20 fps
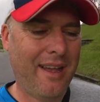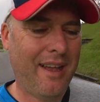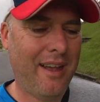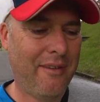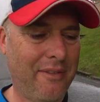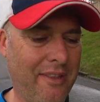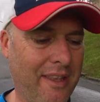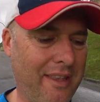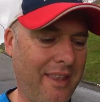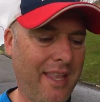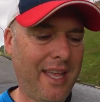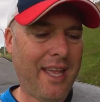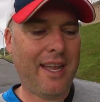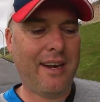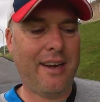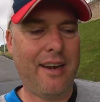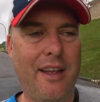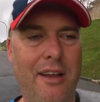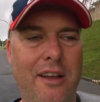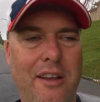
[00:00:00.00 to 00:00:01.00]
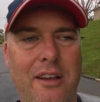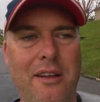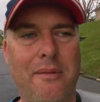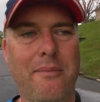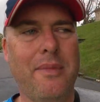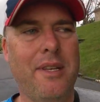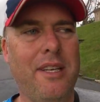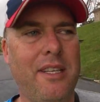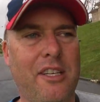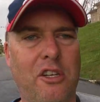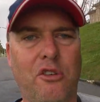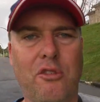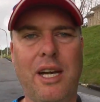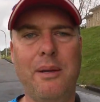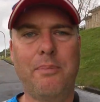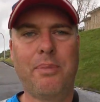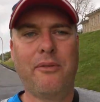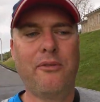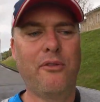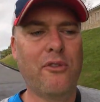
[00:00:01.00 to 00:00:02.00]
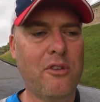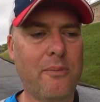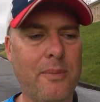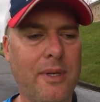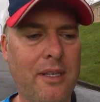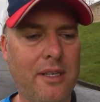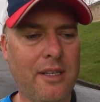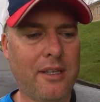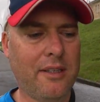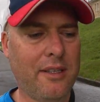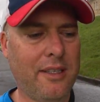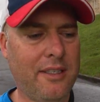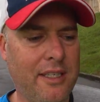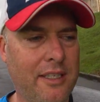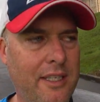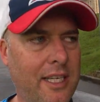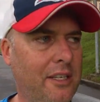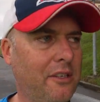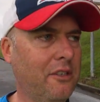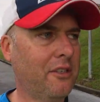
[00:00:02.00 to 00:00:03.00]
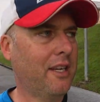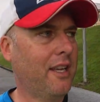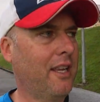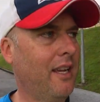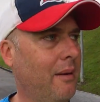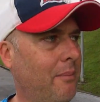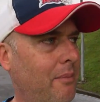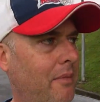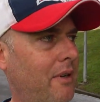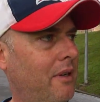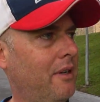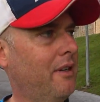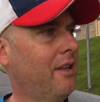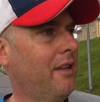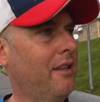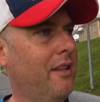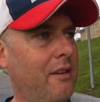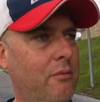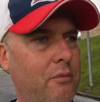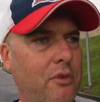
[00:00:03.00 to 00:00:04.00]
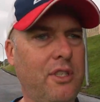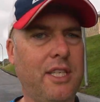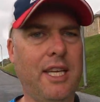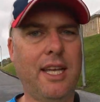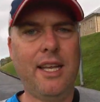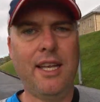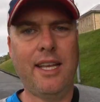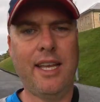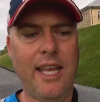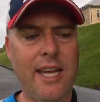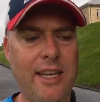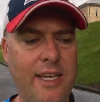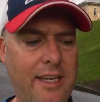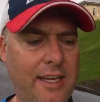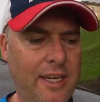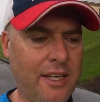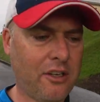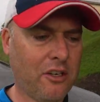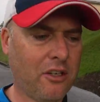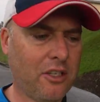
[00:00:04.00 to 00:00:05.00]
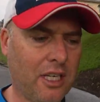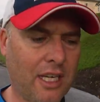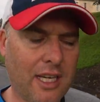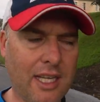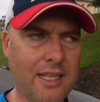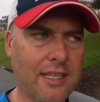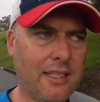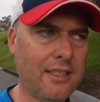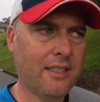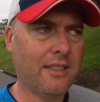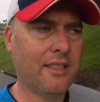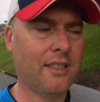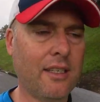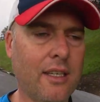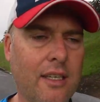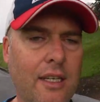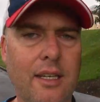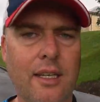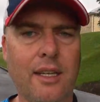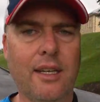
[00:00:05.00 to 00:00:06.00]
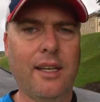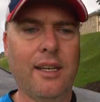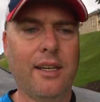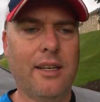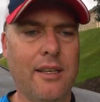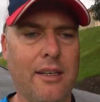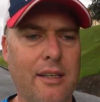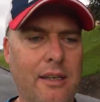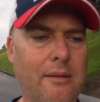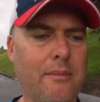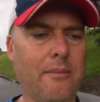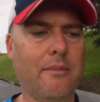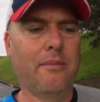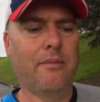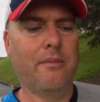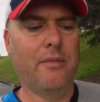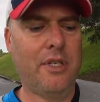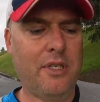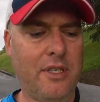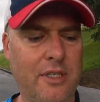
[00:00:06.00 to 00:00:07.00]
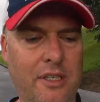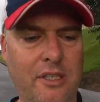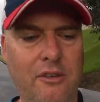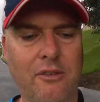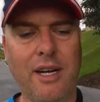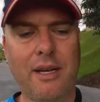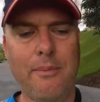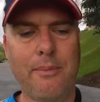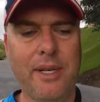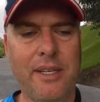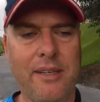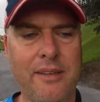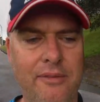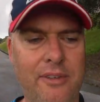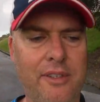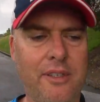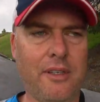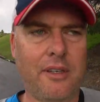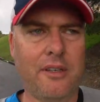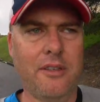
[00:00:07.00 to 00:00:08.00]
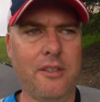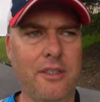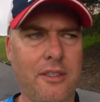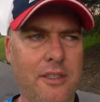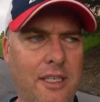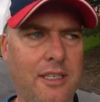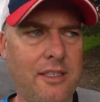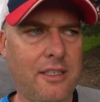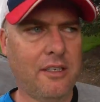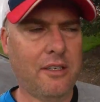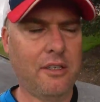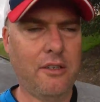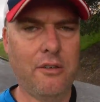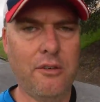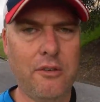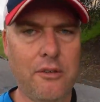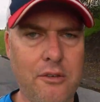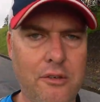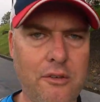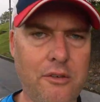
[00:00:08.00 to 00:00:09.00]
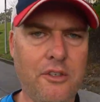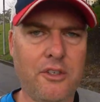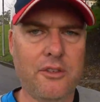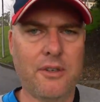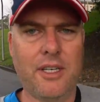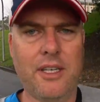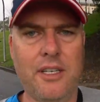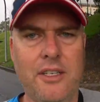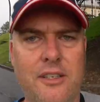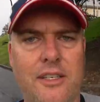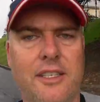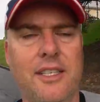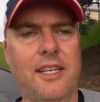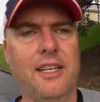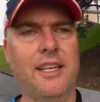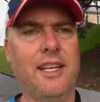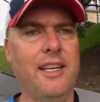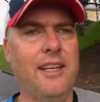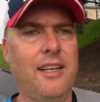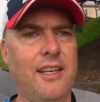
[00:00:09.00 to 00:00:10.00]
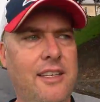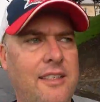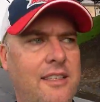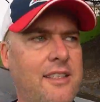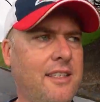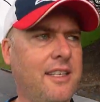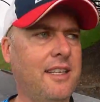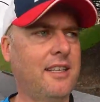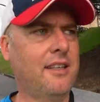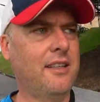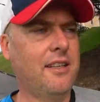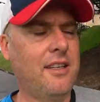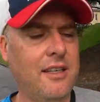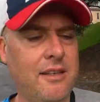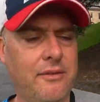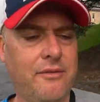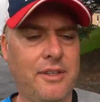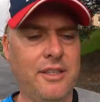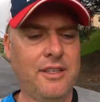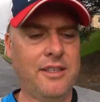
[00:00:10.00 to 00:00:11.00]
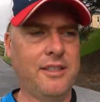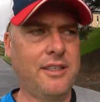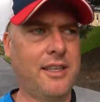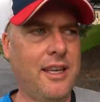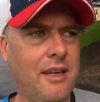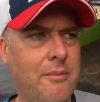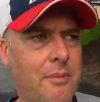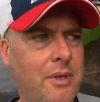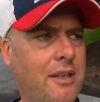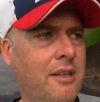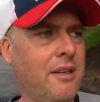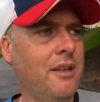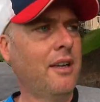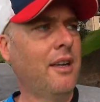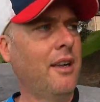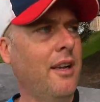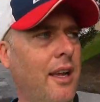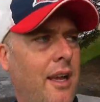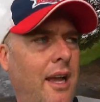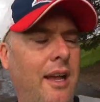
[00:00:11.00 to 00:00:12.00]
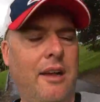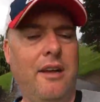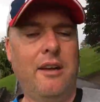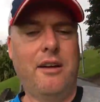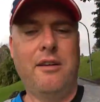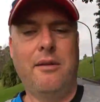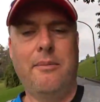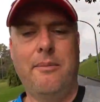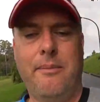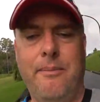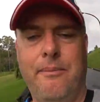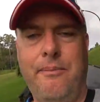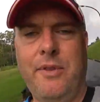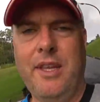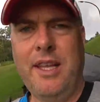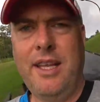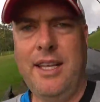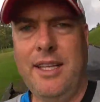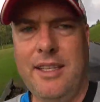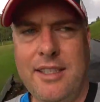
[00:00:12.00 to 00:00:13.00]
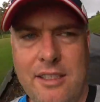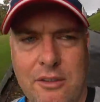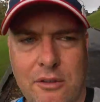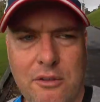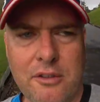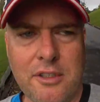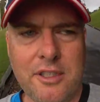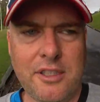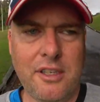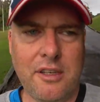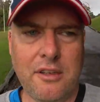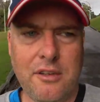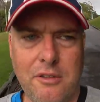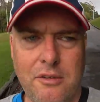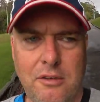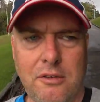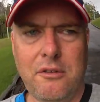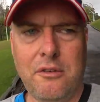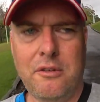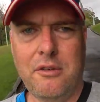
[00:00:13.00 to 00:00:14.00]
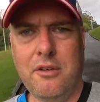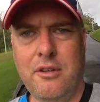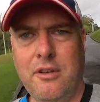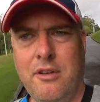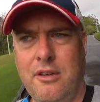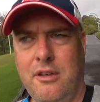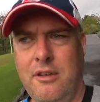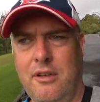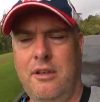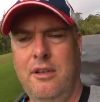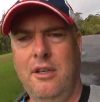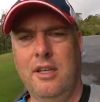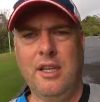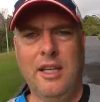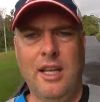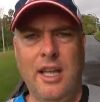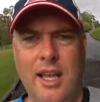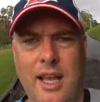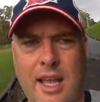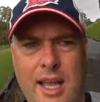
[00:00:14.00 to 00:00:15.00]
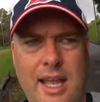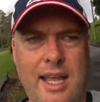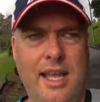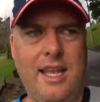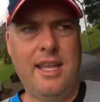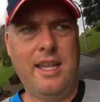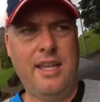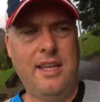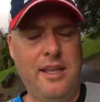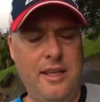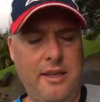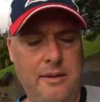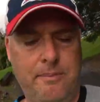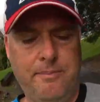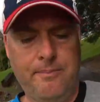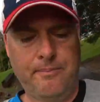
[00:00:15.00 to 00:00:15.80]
Other than that, it's a great performer. It's a Nikon camera that will take any Nikon lens, which is a great benefit because there's a huge range of second-hand lenses out there for this camera. It's also a